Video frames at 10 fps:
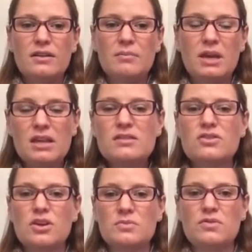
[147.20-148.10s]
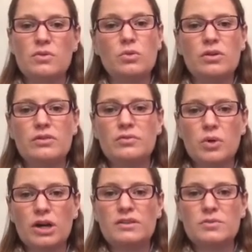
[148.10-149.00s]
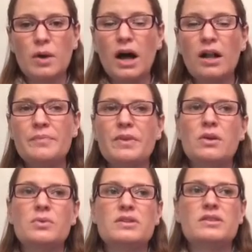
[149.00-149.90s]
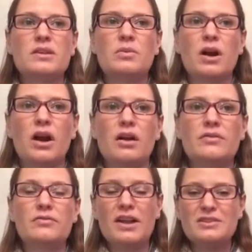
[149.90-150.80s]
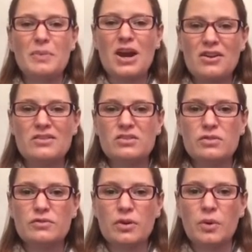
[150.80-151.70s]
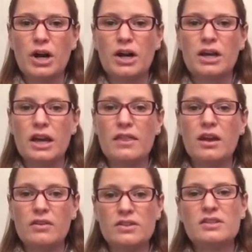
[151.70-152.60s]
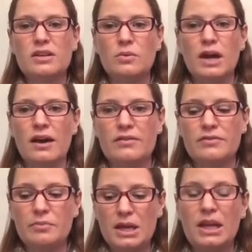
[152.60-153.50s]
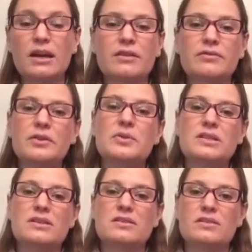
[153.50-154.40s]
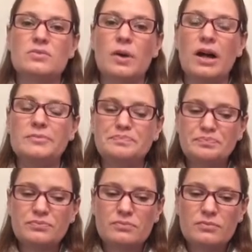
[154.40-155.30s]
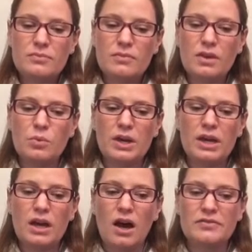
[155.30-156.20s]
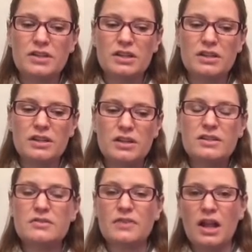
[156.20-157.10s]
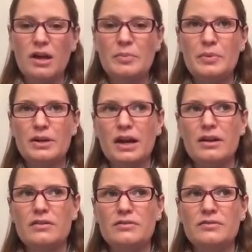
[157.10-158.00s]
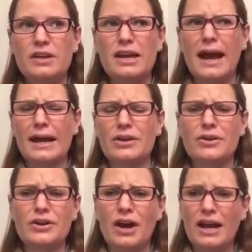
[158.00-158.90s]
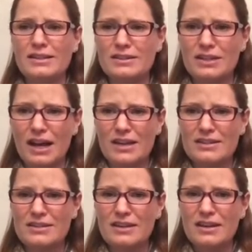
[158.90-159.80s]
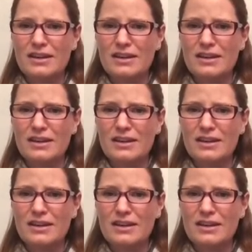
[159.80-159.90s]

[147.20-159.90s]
means in terms of the world of work as well. We see what our friends' parents do for work, and then obviously we have media influences as well. We often develop kind of inaccurate or idealized